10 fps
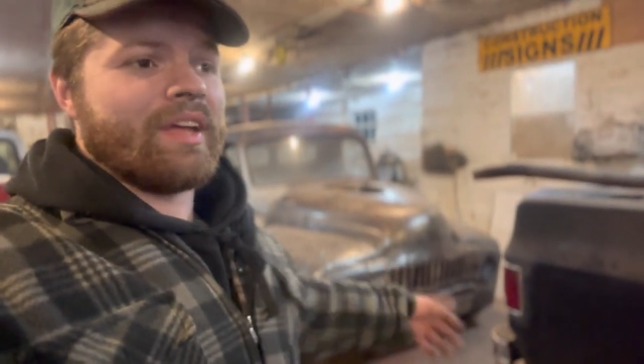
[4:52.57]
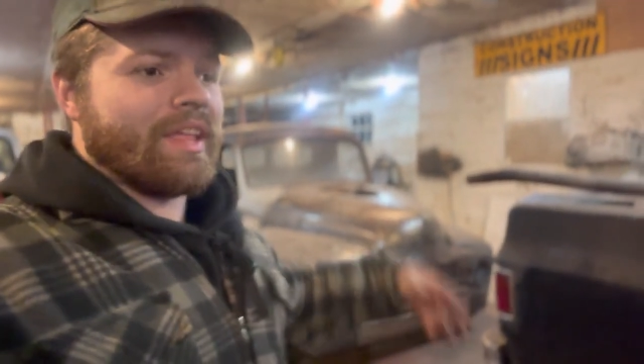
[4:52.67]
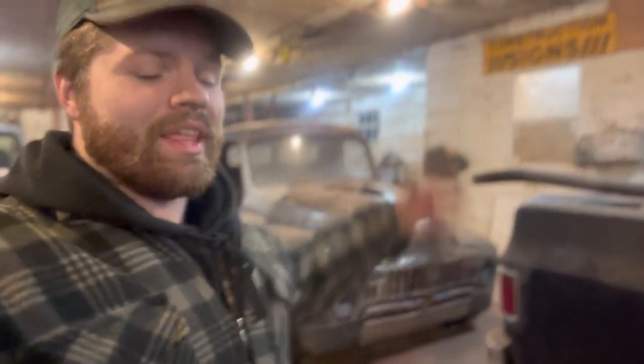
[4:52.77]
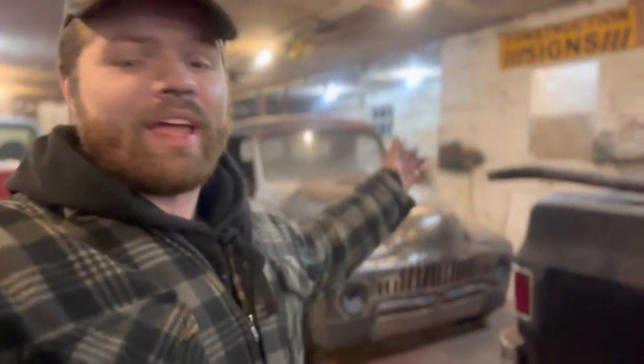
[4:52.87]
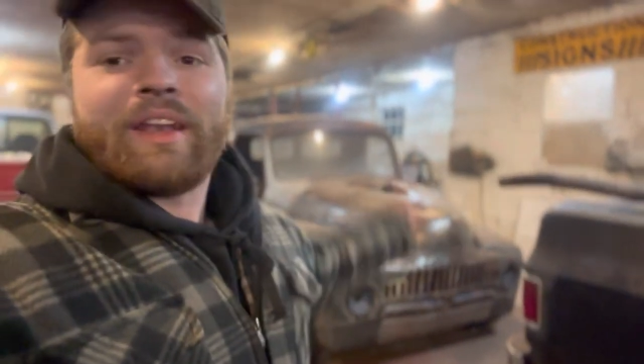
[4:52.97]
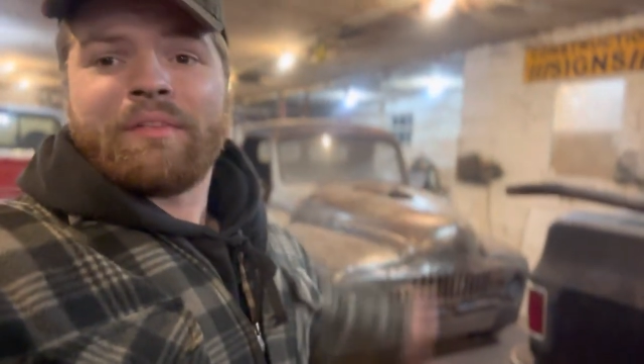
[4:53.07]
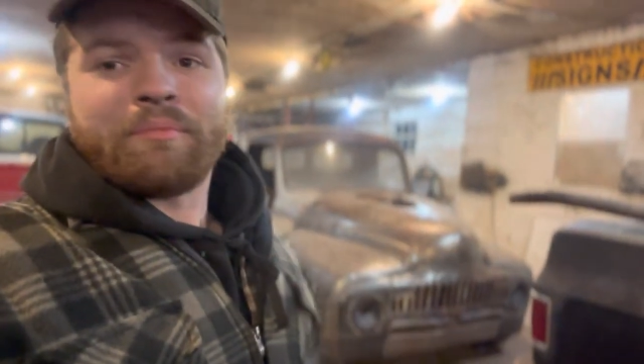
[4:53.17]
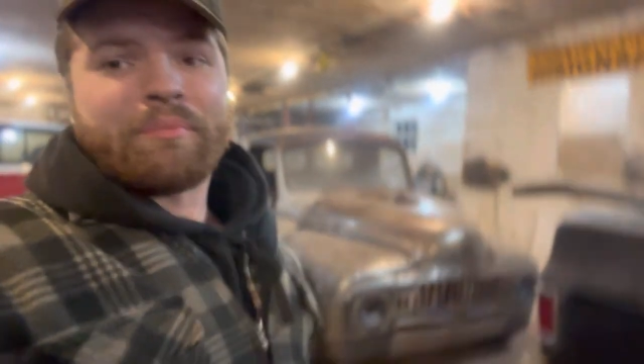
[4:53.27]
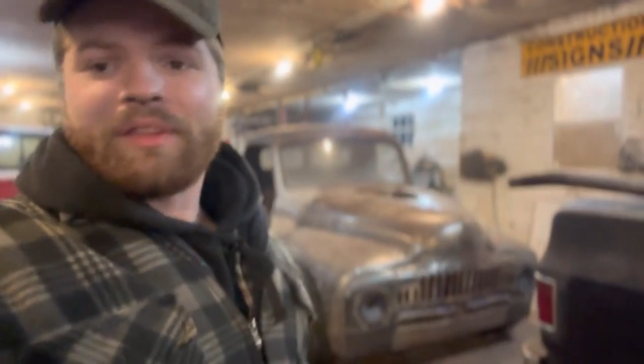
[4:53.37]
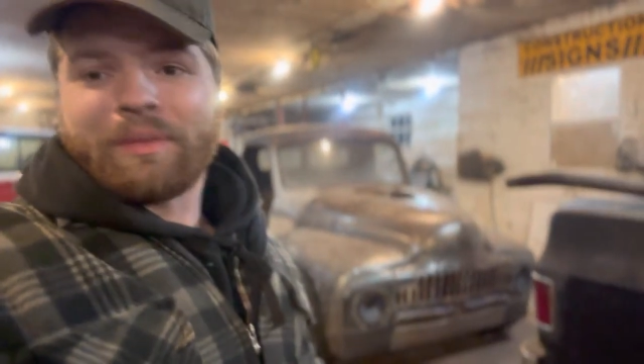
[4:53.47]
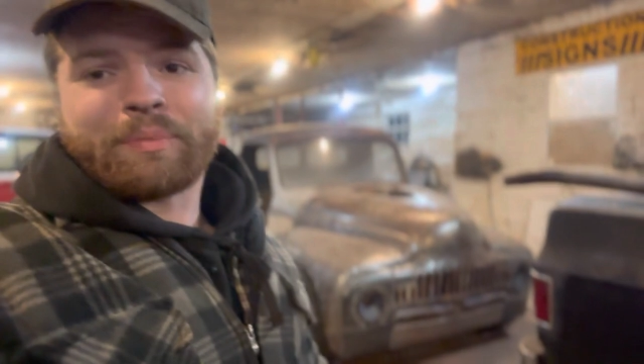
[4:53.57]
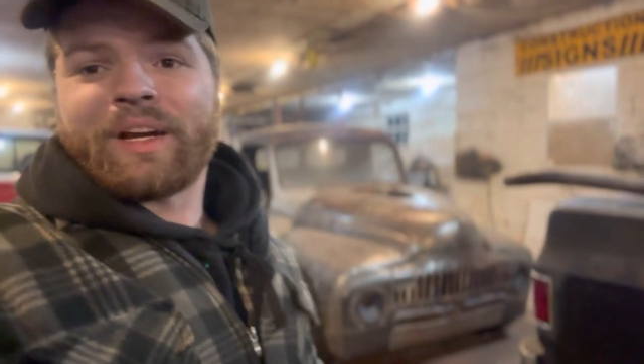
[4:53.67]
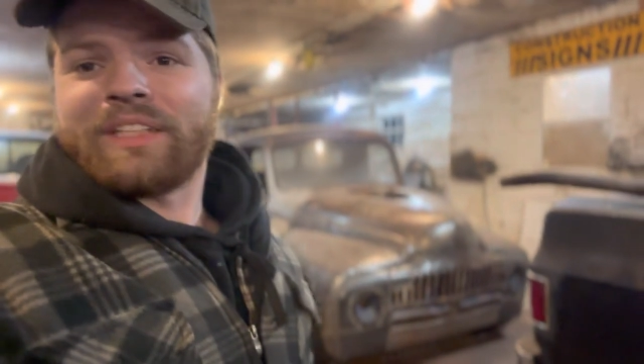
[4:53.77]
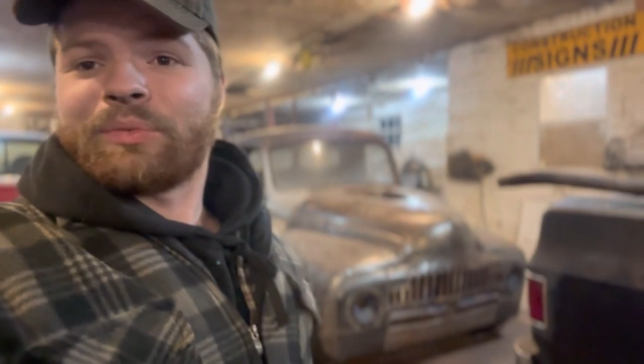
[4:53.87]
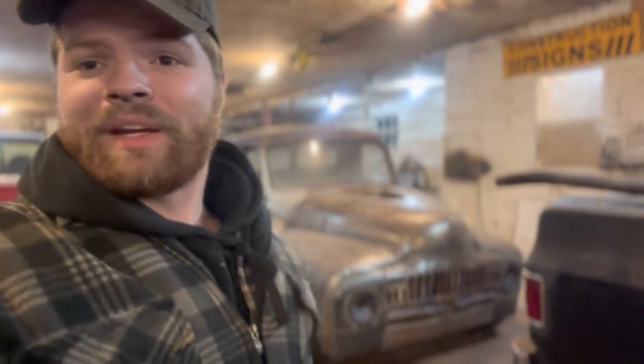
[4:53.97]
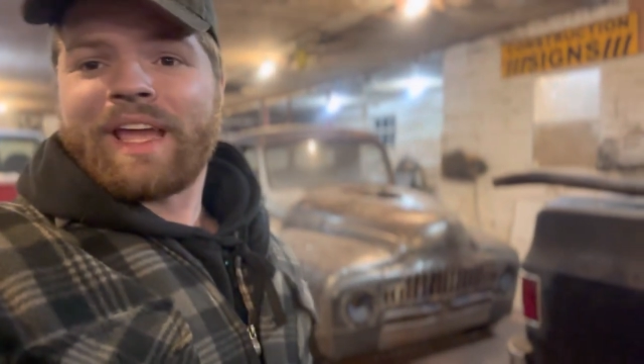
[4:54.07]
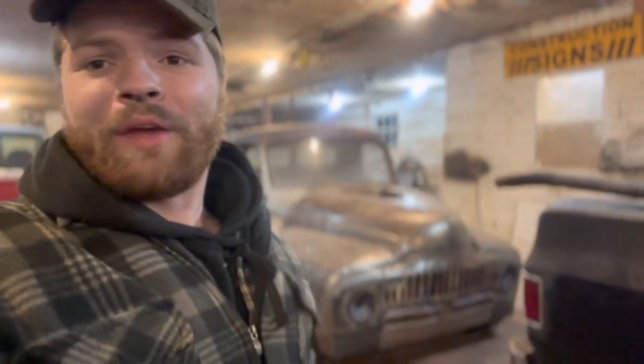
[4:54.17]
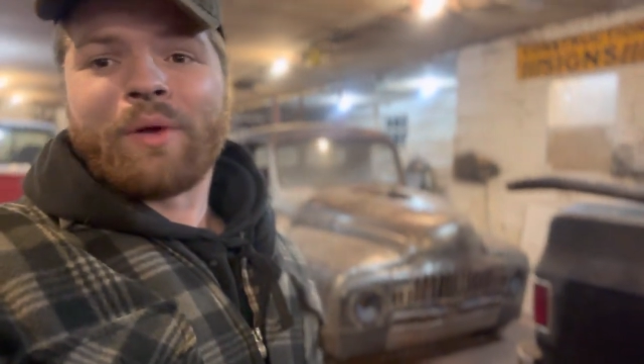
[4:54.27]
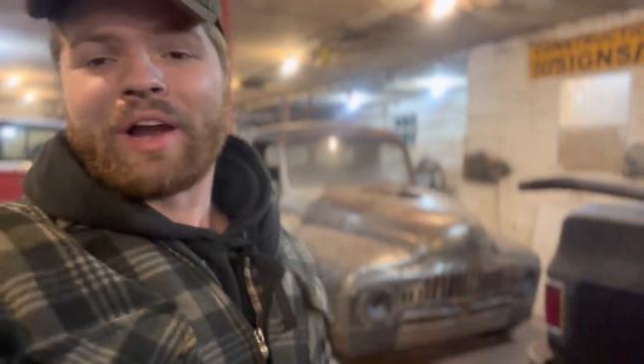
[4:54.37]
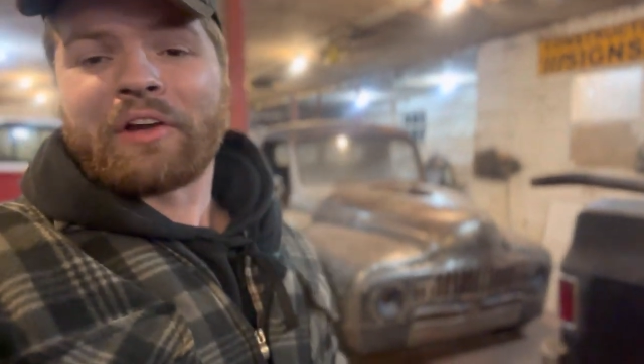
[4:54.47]
And then the price went
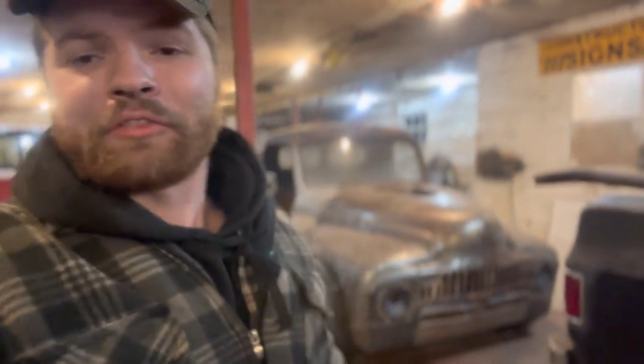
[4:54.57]
haywire